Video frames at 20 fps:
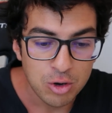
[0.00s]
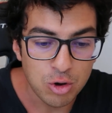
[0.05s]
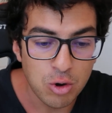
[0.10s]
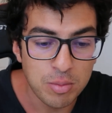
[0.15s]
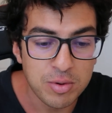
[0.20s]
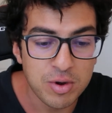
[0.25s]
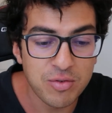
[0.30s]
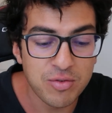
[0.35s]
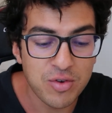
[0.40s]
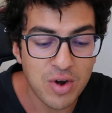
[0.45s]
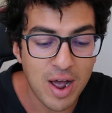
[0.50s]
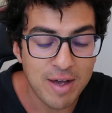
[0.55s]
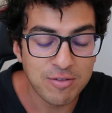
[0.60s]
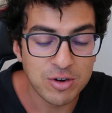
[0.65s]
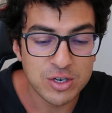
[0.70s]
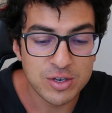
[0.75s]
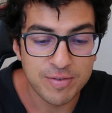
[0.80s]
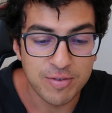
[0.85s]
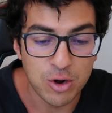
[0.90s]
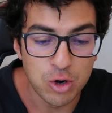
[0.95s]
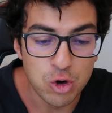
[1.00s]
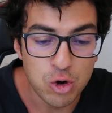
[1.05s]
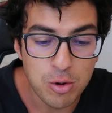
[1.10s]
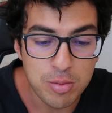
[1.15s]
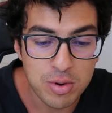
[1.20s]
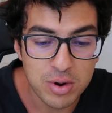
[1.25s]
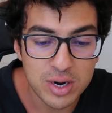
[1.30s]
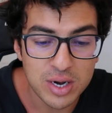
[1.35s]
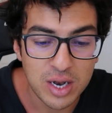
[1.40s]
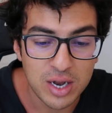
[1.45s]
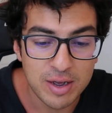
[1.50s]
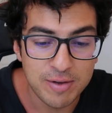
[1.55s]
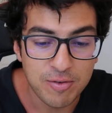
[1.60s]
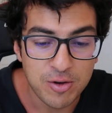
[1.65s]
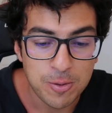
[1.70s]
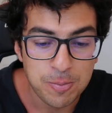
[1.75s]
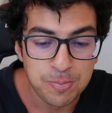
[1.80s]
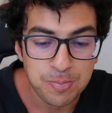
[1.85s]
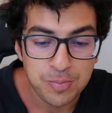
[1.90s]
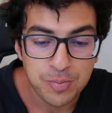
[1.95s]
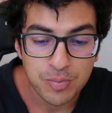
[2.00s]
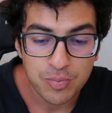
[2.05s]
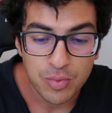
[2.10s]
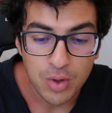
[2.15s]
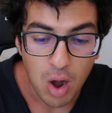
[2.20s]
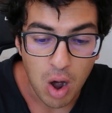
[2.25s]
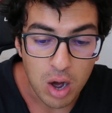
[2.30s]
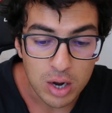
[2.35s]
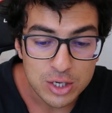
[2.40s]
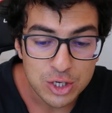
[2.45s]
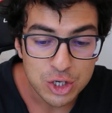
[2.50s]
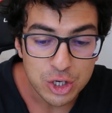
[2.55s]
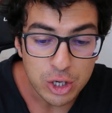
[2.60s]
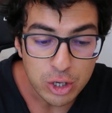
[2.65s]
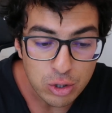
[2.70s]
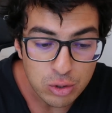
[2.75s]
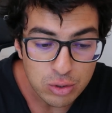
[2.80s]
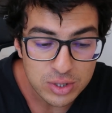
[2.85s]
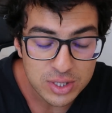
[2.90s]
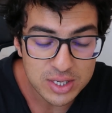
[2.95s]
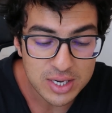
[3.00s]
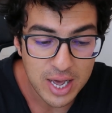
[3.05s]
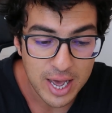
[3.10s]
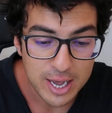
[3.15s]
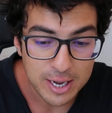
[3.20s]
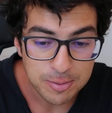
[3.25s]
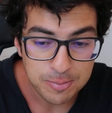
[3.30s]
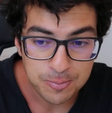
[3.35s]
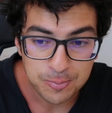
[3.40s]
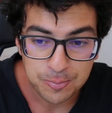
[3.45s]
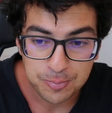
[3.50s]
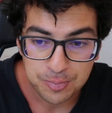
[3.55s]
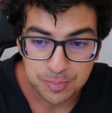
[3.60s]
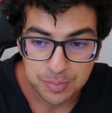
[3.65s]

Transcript: Group of drivers for Uber and Lyft on Tuesday